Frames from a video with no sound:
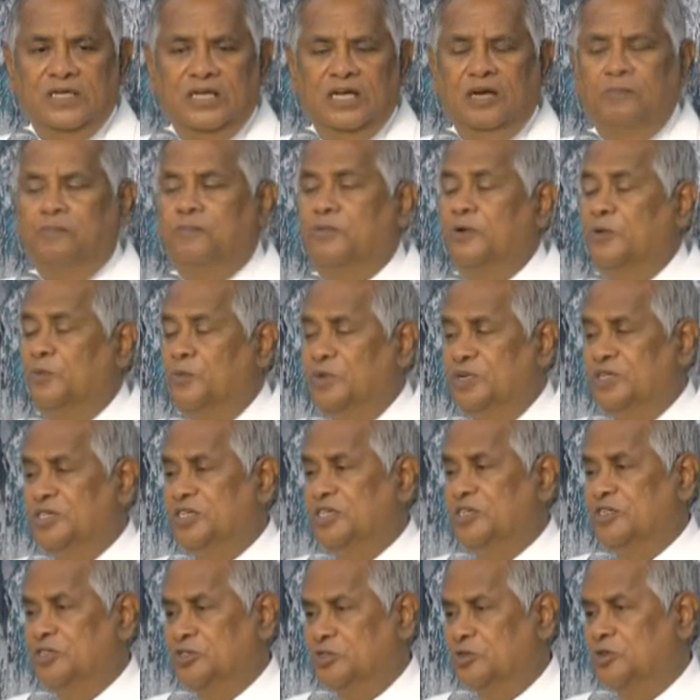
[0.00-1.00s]
a
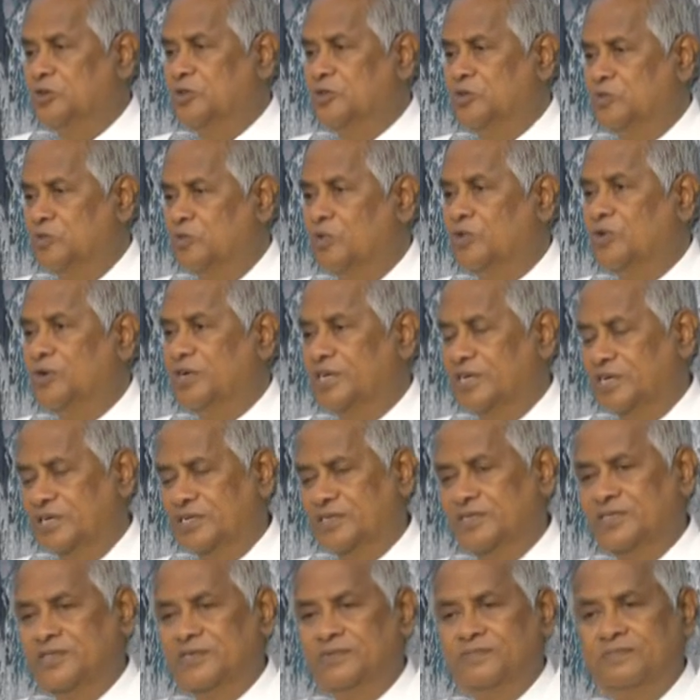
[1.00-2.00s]
provision store's
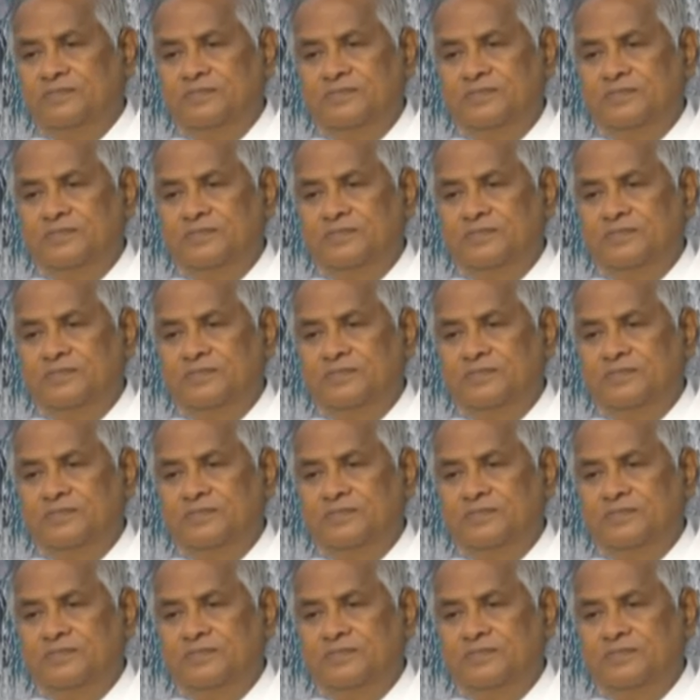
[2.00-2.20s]
owners.